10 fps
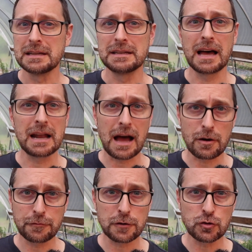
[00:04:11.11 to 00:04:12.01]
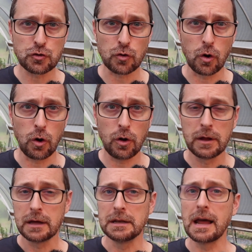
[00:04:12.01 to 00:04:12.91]
not out of control,
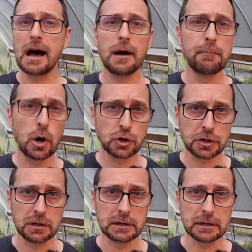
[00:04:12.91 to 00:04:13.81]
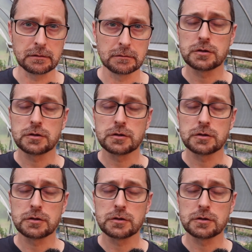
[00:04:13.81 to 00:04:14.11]
not emotionally.